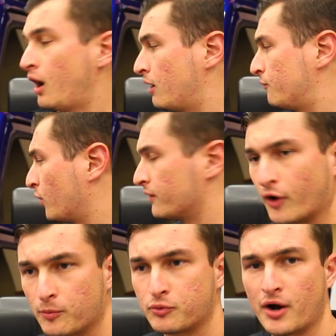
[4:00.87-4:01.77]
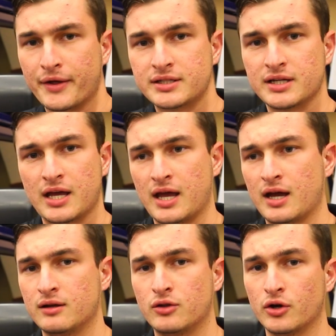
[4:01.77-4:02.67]
of one of our products
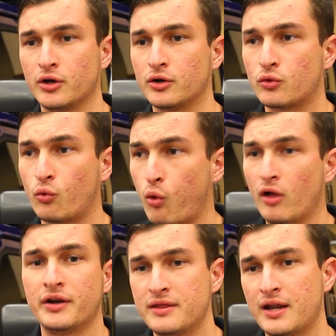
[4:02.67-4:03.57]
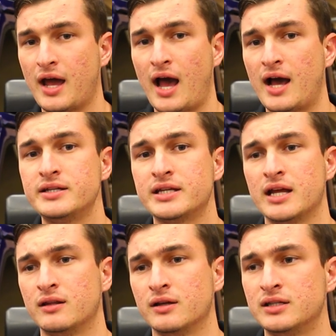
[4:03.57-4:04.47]
and the quality that it has
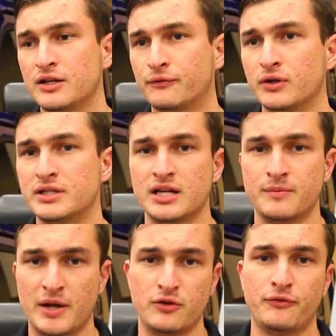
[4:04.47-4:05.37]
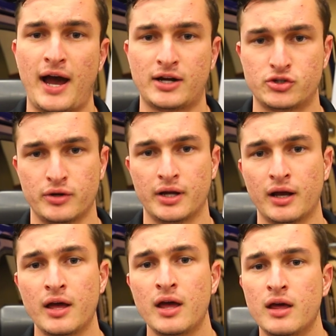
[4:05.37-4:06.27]
and the difference in
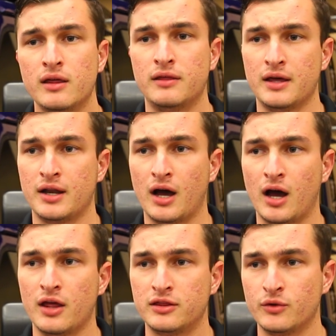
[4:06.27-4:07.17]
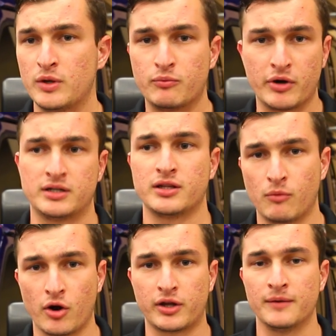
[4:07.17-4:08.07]
manufacturing that, uh, that we bring to the
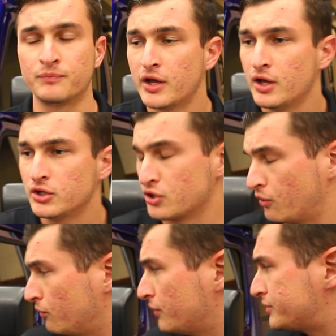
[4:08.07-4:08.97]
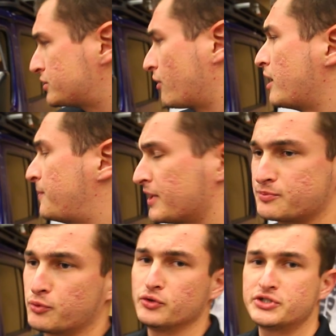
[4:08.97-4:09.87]
market. So this is our
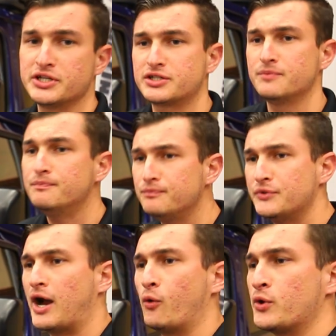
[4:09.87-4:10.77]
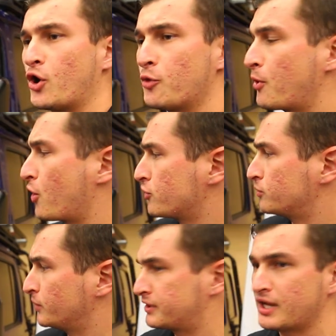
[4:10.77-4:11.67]
Apex Pro system. Now we are
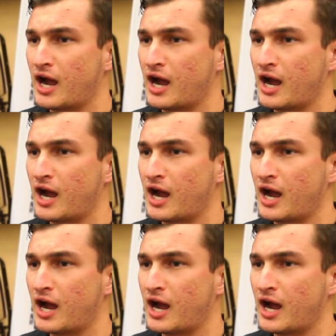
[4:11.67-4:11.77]
partnered with